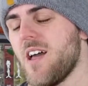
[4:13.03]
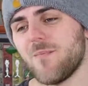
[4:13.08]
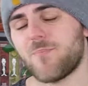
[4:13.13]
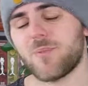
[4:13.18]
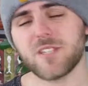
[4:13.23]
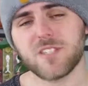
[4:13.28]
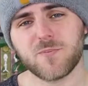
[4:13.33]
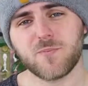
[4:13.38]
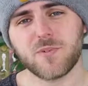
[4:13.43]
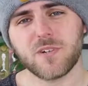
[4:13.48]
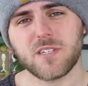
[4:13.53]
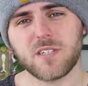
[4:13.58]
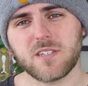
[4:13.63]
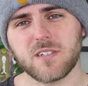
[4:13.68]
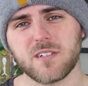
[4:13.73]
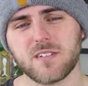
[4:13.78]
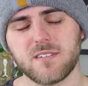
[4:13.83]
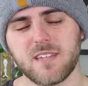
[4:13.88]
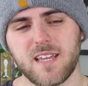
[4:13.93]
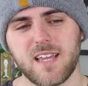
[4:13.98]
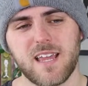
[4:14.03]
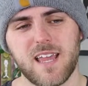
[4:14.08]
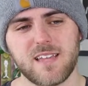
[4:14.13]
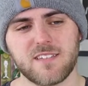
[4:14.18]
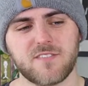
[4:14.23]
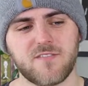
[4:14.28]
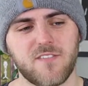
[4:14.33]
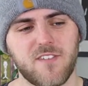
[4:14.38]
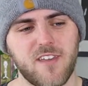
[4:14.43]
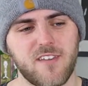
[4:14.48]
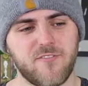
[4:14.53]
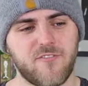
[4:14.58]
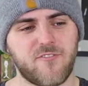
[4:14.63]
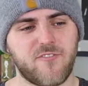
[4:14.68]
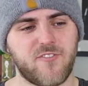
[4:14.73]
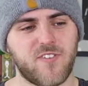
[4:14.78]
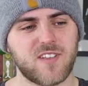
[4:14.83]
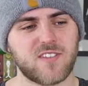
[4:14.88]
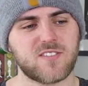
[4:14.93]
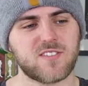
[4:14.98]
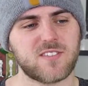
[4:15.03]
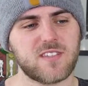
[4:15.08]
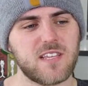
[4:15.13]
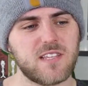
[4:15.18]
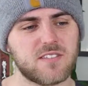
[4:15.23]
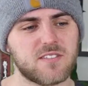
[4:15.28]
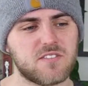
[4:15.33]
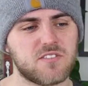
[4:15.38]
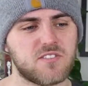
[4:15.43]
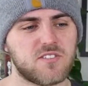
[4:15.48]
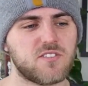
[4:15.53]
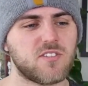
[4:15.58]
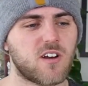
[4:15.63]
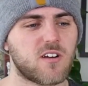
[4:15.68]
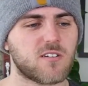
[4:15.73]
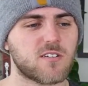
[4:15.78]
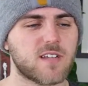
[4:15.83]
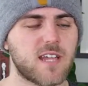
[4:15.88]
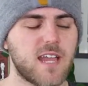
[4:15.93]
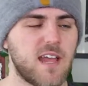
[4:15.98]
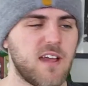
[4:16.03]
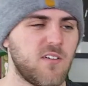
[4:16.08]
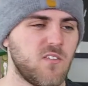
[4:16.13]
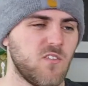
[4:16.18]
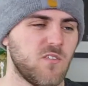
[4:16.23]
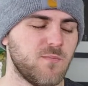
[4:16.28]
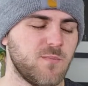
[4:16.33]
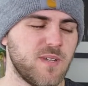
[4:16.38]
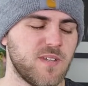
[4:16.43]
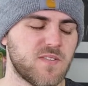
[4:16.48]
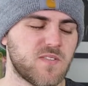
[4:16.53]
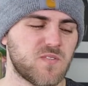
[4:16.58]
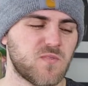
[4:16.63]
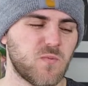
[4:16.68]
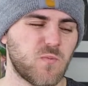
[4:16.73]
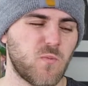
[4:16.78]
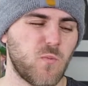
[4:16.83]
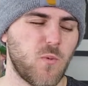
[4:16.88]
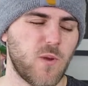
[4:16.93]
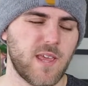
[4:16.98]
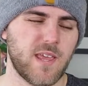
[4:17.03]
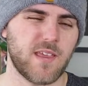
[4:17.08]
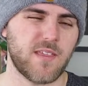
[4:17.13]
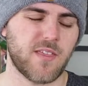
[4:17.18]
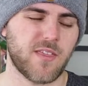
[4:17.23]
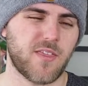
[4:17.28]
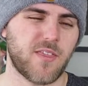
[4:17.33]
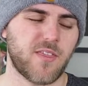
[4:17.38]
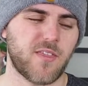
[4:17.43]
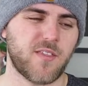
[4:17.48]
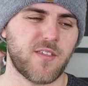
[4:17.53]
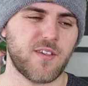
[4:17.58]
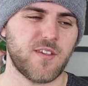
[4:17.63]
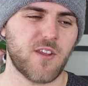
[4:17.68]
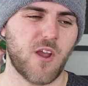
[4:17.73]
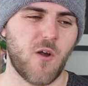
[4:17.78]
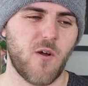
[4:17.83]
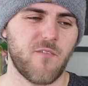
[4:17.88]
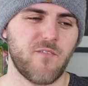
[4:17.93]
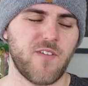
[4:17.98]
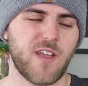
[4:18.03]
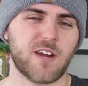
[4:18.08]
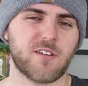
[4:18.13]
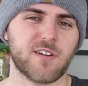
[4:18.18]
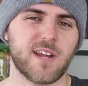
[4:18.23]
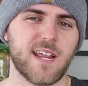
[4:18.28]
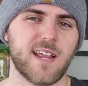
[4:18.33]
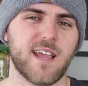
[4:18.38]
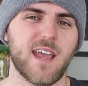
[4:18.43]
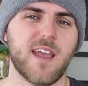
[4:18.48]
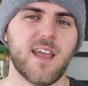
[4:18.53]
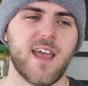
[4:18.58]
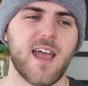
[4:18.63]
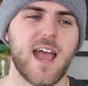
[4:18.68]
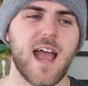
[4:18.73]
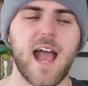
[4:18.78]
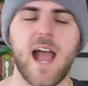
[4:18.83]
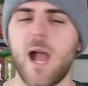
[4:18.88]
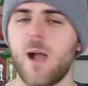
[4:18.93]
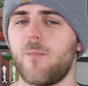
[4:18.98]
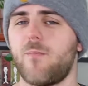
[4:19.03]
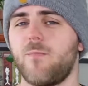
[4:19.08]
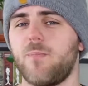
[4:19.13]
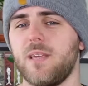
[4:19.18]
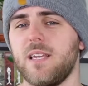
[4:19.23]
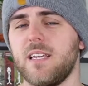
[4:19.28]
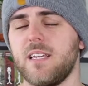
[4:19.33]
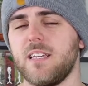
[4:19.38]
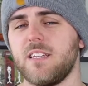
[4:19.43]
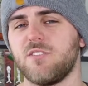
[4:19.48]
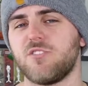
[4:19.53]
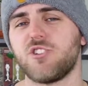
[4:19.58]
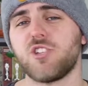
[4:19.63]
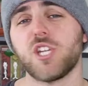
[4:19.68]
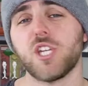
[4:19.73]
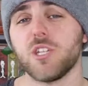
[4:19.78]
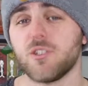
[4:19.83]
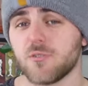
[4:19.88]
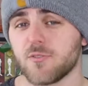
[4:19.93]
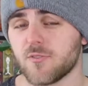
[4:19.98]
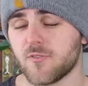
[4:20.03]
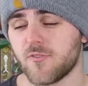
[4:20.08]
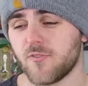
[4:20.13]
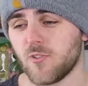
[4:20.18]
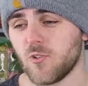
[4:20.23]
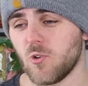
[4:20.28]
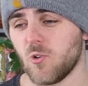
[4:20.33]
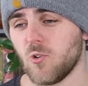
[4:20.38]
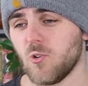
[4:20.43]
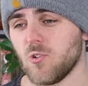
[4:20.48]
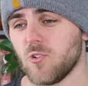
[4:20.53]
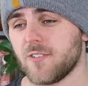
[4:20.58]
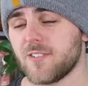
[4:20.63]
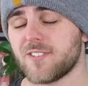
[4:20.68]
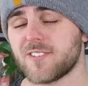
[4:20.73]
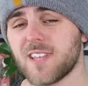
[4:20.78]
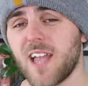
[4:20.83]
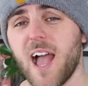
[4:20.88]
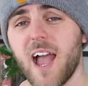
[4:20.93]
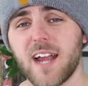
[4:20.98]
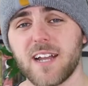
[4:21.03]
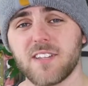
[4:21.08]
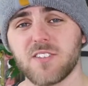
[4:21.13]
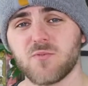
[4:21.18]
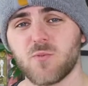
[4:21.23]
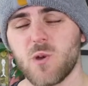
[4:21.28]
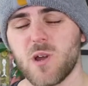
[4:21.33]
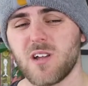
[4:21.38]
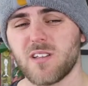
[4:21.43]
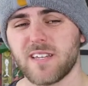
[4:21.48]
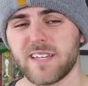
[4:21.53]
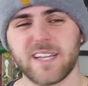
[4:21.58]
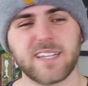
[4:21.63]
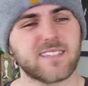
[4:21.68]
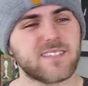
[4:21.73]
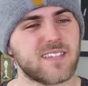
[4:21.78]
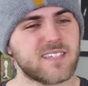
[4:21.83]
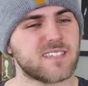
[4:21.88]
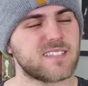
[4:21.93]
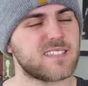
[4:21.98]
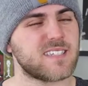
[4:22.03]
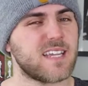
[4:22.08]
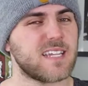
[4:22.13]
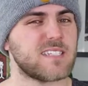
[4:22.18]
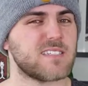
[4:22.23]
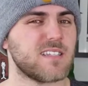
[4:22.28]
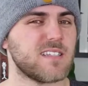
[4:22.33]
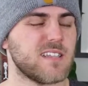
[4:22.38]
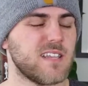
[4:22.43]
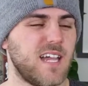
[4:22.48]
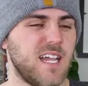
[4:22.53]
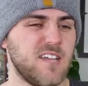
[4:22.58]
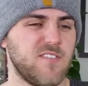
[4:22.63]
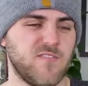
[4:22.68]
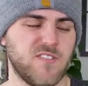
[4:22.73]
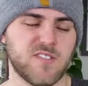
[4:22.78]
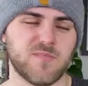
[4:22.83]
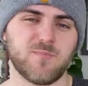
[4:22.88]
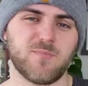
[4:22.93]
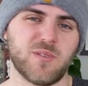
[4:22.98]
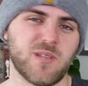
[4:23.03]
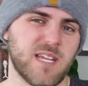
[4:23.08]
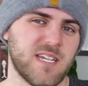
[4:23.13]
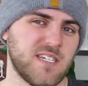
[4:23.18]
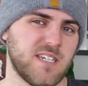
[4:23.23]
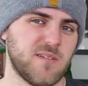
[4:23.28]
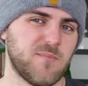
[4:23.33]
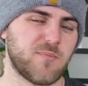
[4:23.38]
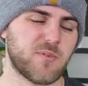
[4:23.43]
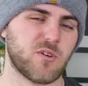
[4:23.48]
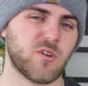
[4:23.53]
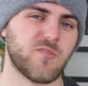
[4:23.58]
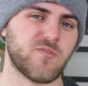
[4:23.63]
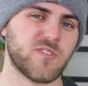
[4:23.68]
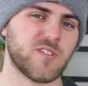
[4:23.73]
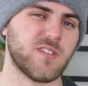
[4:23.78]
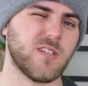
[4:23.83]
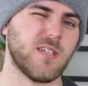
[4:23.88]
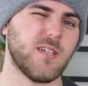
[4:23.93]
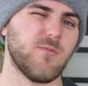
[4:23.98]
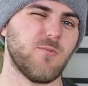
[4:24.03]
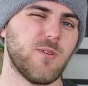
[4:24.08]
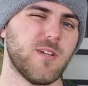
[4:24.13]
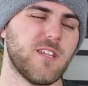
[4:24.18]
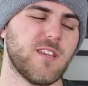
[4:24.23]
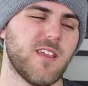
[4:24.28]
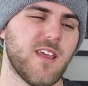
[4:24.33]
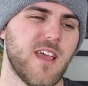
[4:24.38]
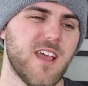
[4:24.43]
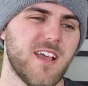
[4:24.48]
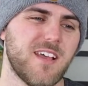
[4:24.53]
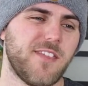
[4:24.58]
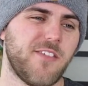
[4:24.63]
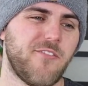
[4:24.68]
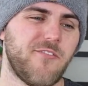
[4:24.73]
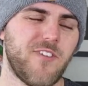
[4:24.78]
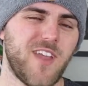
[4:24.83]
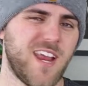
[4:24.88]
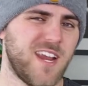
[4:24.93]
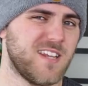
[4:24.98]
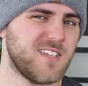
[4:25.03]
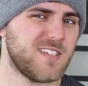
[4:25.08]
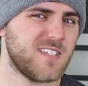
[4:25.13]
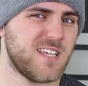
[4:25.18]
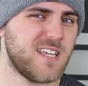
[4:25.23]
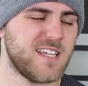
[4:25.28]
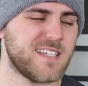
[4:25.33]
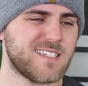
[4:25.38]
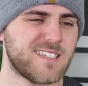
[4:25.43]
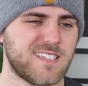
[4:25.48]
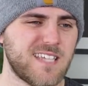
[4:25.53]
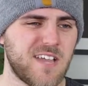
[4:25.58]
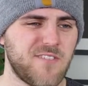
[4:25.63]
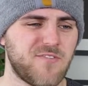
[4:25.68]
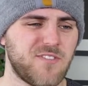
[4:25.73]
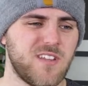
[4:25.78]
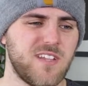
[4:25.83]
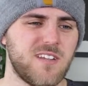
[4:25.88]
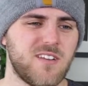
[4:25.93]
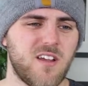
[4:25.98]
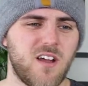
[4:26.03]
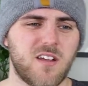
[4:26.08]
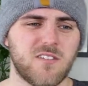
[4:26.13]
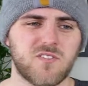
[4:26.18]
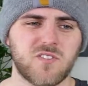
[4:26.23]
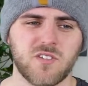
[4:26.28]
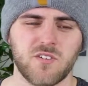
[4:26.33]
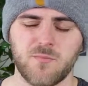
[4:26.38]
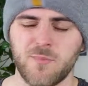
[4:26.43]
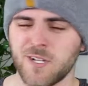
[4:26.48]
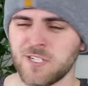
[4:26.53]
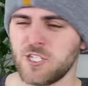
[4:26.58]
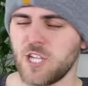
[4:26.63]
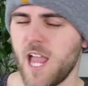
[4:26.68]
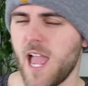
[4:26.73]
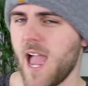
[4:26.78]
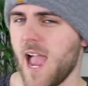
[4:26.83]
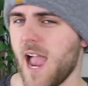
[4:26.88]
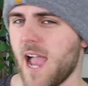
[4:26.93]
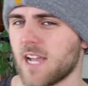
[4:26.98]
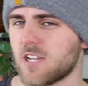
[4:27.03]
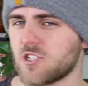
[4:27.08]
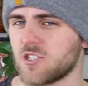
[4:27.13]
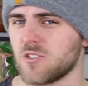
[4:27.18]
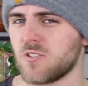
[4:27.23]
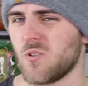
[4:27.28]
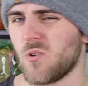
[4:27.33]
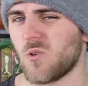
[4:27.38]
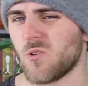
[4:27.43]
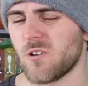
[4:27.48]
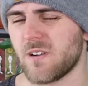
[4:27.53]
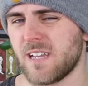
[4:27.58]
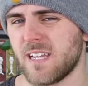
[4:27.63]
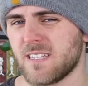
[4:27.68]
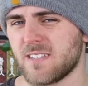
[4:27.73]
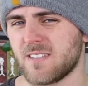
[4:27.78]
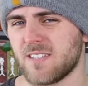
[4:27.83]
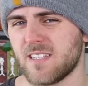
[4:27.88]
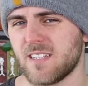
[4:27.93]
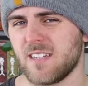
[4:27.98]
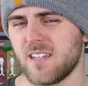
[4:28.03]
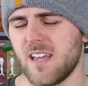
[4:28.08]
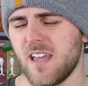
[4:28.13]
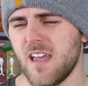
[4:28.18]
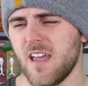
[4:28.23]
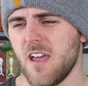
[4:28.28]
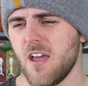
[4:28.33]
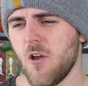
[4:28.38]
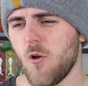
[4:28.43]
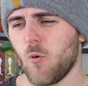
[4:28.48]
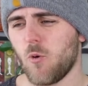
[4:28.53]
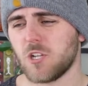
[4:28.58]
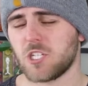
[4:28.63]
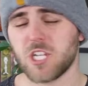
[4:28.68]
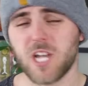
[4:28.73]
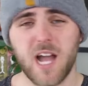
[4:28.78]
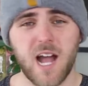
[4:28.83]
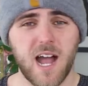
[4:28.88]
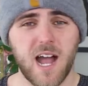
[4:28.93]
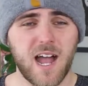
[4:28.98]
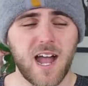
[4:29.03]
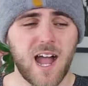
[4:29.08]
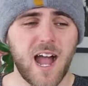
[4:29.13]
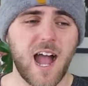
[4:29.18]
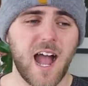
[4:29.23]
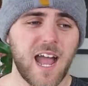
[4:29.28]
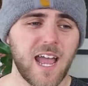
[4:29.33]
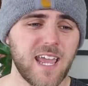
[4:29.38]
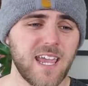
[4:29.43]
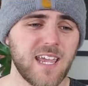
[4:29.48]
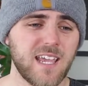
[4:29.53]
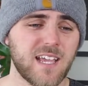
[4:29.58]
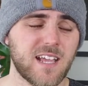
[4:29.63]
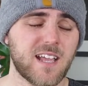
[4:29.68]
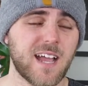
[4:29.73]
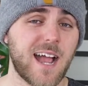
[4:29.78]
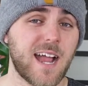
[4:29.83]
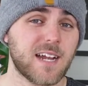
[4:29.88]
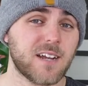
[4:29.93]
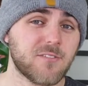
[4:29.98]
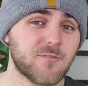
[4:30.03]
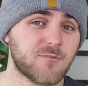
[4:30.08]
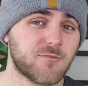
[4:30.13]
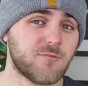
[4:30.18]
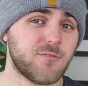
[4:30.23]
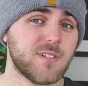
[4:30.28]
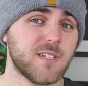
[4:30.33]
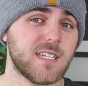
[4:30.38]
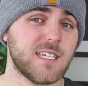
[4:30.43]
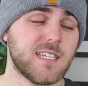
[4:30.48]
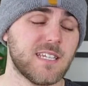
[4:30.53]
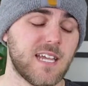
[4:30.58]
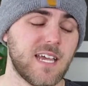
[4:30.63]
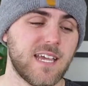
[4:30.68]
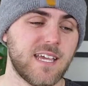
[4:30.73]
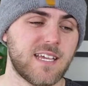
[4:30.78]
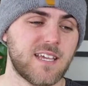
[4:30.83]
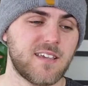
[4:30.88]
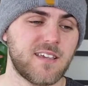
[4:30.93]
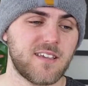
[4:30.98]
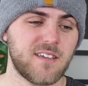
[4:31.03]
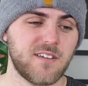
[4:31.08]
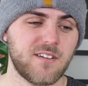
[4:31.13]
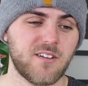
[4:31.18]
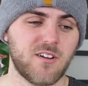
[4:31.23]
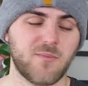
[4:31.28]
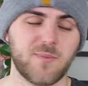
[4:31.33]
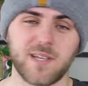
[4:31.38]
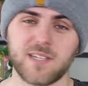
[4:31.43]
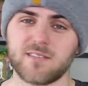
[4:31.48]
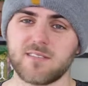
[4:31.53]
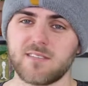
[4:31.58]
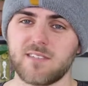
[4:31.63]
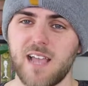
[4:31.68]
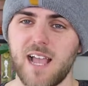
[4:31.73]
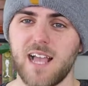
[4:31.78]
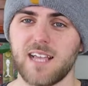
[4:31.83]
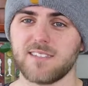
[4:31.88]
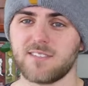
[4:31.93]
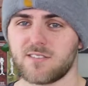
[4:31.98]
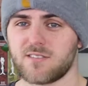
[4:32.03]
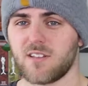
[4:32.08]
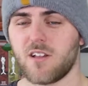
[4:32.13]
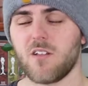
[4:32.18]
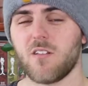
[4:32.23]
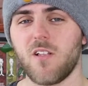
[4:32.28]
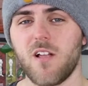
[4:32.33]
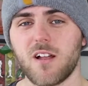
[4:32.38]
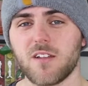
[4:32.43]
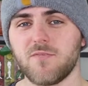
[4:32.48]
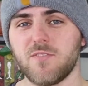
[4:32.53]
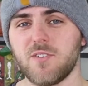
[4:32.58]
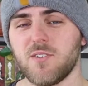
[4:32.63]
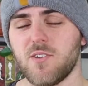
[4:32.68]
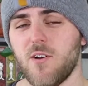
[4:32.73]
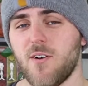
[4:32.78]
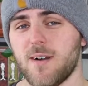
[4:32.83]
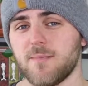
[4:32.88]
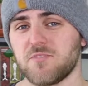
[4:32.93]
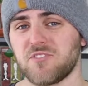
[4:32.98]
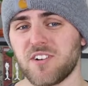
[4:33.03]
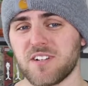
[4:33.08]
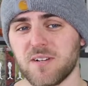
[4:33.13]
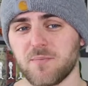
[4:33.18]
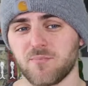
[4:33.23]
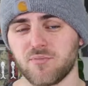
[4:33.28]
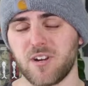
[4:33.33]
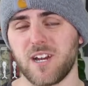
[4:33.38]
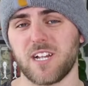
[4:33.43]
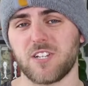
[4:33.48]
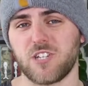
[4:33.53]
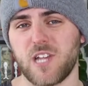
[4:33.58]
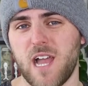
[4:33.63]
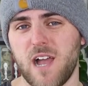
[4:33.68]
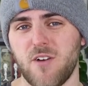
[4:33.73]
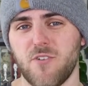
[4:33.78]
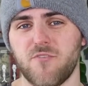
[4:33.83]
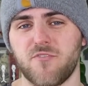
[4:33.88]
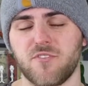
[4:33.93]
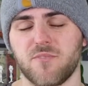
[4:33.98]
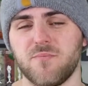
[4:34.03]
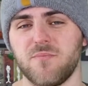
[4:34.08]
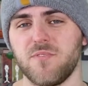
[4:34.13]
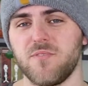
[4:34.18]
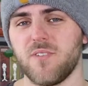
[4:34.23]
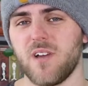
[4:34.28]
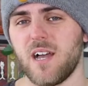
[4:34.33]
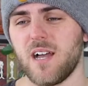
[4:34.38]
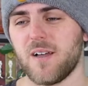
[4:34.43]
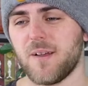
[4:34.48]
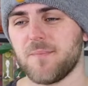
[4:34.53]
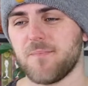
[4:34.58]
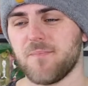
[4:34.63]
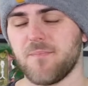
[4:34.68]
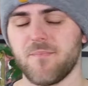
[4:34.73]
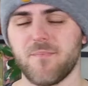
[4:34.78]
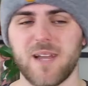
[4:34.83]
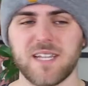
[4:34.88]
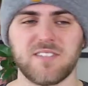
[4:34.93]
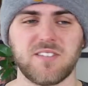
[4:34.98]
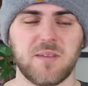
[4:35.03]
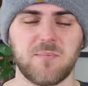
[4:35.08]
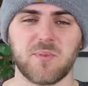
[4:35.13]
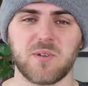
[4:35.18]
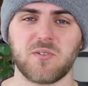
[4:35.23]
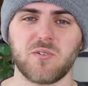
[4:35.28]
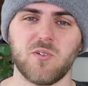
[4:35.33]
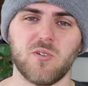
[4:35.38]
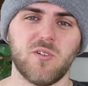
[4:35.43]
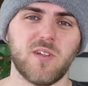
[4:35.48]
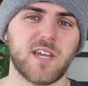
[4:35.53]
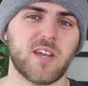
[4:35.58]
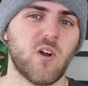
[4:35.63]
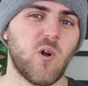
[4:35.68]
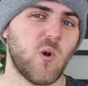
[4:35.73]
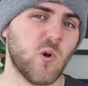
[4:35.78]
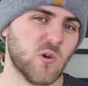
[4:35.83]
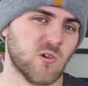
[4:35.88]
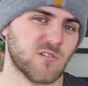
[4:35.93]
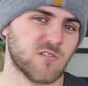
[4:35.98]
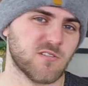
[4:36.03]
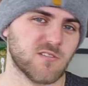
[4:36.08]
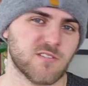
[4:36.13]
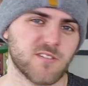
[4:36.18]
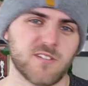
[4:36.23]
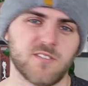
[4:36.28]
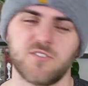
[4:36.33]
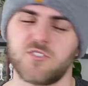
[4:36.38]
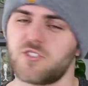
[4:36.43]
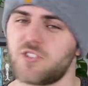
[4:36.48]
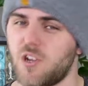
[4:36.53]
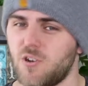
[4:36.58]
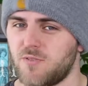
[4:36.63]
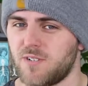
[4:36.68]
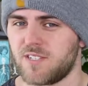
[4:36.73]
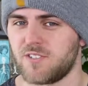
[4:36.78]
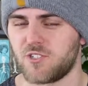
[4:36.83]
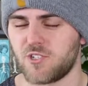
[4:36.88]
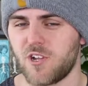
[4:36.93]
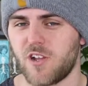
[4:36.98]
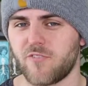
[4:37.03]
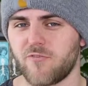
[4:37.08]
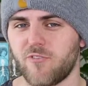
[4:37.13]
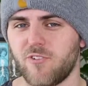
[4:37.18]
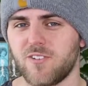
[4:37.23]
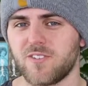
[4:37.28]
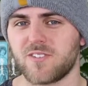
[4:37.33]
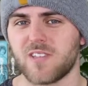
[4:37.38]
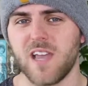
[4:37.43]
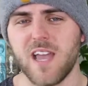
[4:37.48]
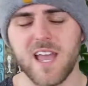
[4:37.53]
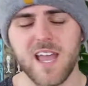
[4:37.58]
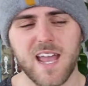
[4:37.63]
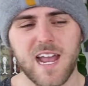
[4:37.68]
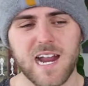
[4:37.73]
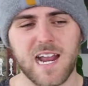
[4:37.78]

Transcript: But it's pretty good. It fits these dark elements with, you know, a very happy, cheerful side as well. Like the slice of life is blended perfectly with the fantasy. It's definitely not so much action oriented, which I kind of really like, you know, because as a lot of you know, I'm trying to branch out from my typical like horror and shonen genres.